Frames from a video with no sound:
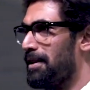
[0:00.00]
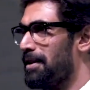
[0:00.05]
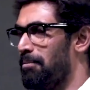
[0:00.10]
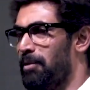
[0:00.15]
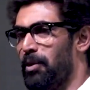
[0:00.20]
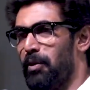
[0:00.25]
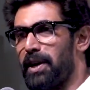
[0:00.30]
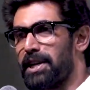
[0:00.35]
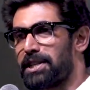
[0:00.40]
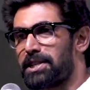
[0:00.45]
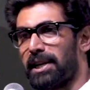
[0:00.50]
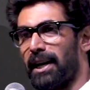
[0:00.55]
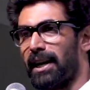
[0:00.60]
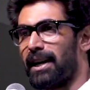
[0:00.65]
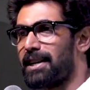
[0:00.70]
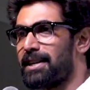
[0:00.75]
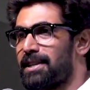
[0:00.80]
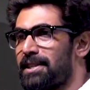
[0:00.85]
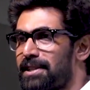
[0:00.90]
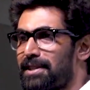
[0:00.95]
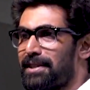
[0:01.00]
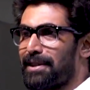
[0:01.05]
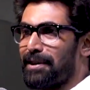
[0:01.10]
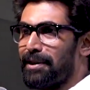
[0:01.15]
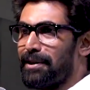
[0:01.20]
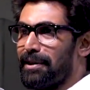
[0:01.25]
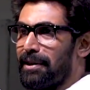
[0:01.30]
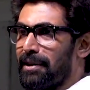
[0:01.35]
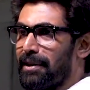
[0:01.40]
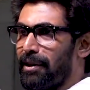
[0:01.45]
movie stars
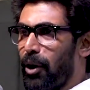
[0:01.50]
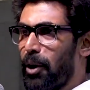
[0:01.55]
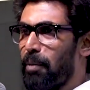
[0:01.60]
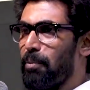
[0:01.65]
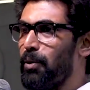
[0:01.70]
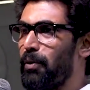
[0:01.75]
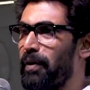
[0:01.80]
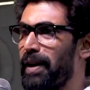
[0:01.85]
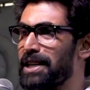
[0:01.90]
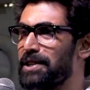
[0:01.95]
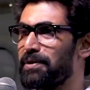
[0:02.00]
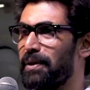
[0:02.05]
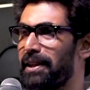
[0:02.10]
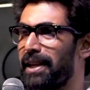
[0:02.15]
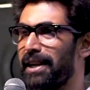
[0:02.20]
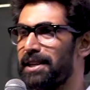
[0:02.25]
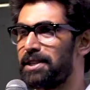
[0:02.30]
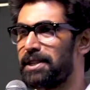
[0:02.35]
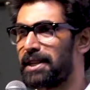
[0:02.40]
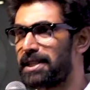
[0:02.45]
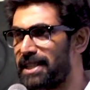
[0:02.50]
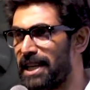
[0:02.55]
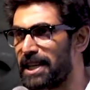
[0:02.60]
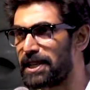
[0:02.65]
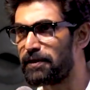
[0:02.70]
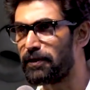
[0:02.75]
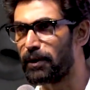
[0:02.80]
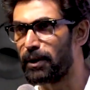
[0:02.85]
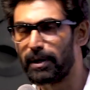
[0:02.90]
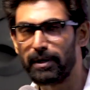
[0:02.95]
or movies when they're
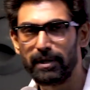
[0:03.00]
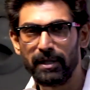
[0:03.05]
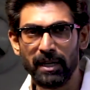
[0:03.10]
successful.